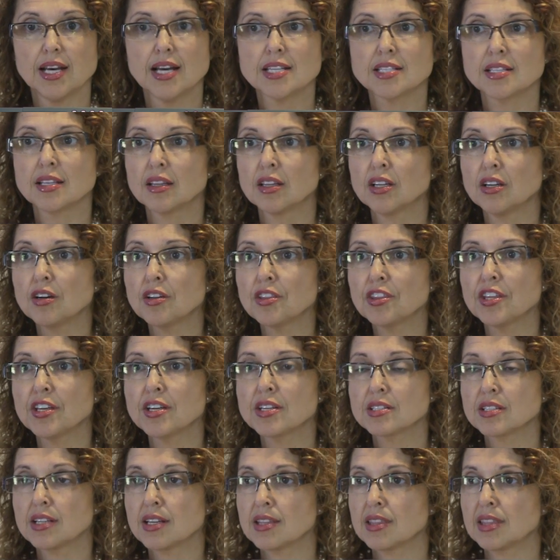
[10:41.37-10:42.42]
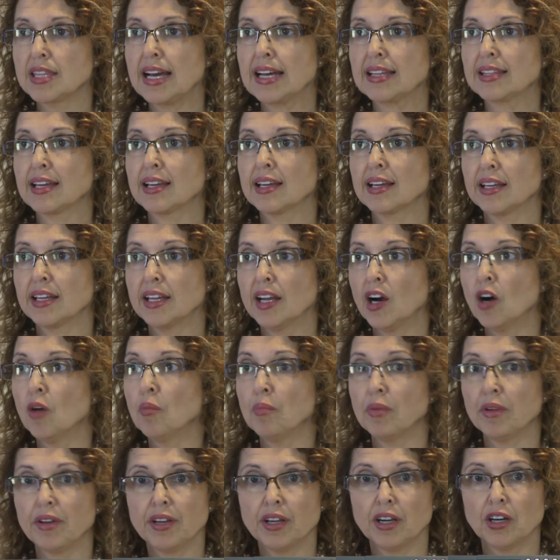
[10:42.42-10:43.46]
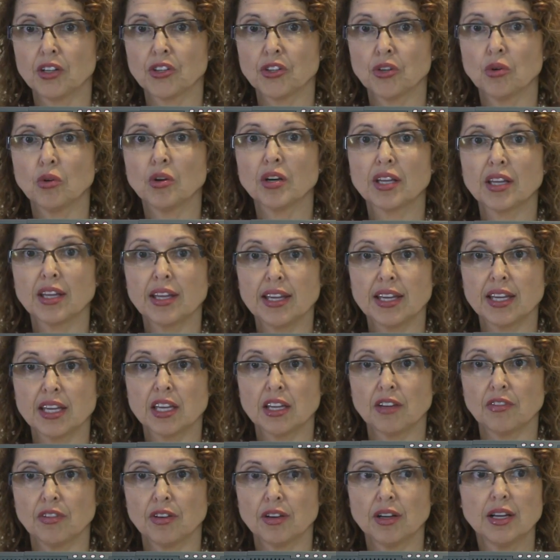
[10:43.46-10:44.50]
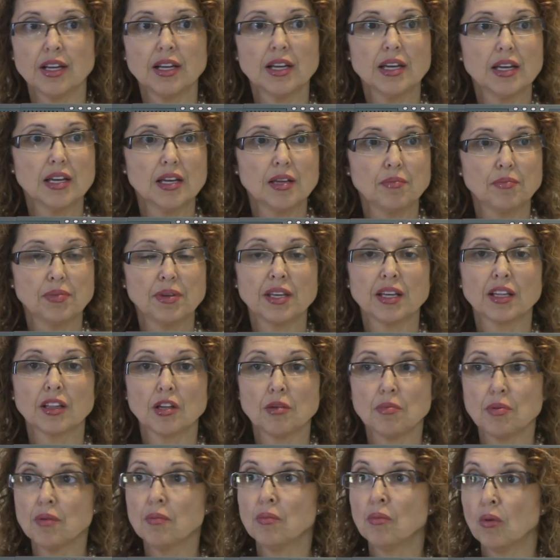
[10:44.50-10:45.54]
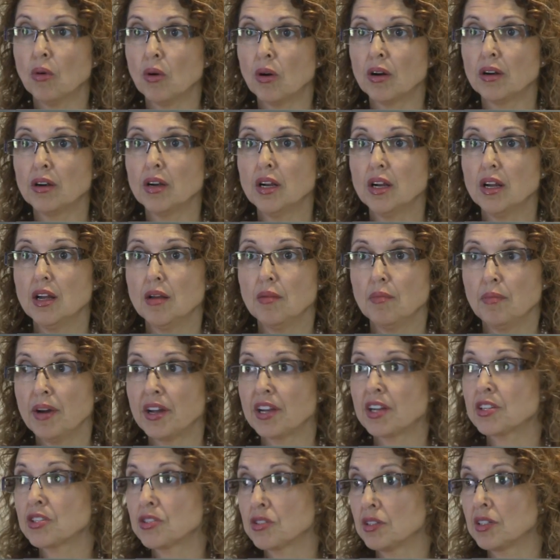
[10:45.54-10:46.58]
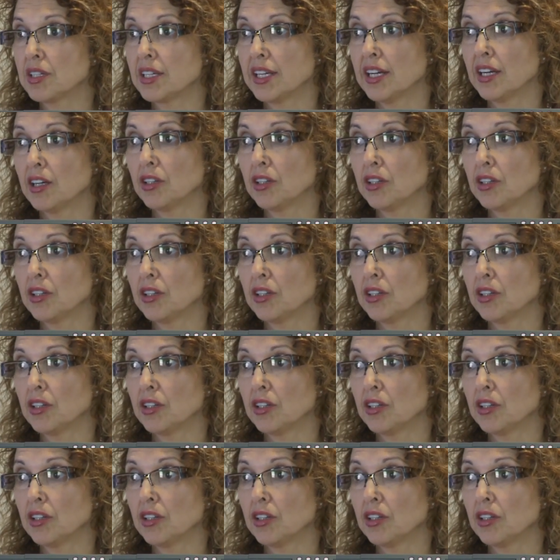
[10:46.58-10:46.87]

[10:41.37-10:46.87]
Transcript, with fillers: It's the little things like that that can help an elder or a caregiver be a little bit more better to the